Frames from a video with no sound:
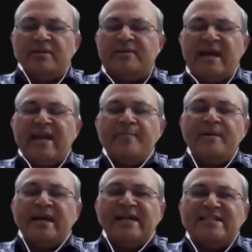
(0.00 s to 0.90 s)
getting
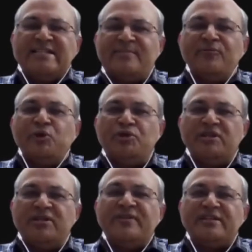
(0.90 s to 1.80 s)
behind some of those
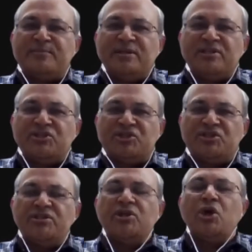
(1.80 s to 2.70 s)
investment decisions.
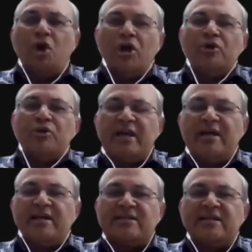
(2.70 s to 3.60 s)
Or you take
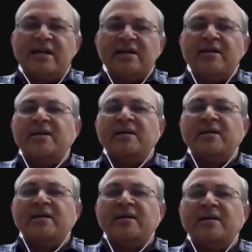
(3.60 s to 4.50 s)
Ratan Tata,
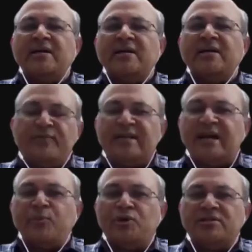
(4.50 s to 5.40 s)
when Tata
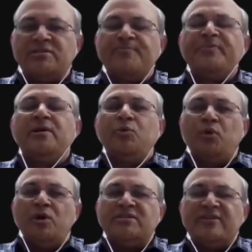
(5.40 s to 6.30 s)
Motors
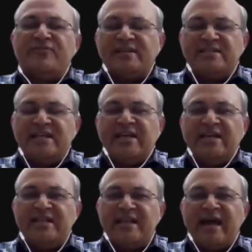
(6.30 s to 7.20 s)
was investing in the
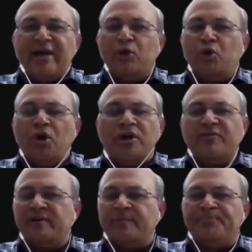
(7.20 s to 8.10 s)
Nano, or
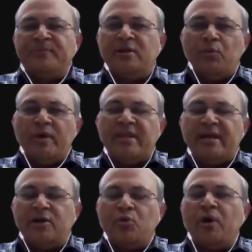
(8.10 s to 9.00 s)
even when they
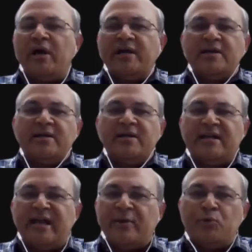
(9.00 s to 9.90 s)
acquired
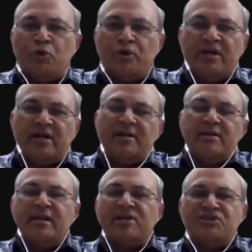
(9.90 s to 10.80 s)
Daewoo
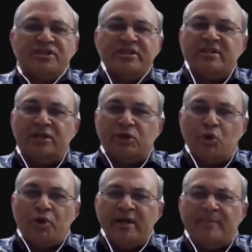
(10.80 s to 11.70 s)
trucks in
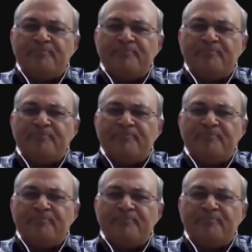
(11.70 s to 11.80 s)
Korea.